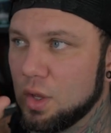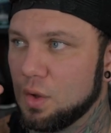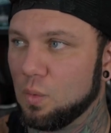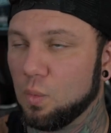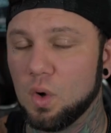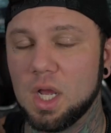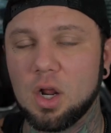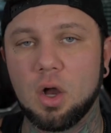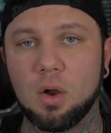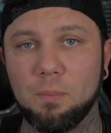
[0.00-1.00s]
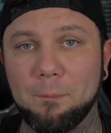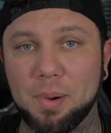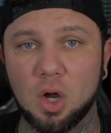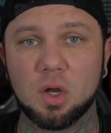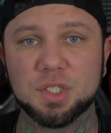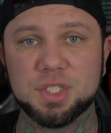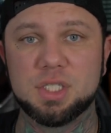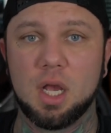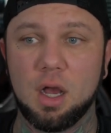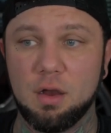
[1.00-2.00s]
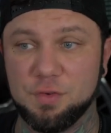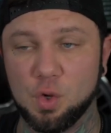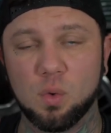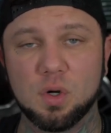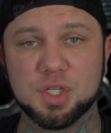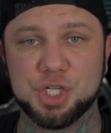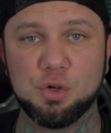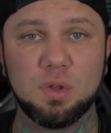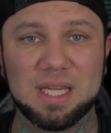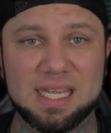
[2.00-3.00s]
what all balls of yours you leave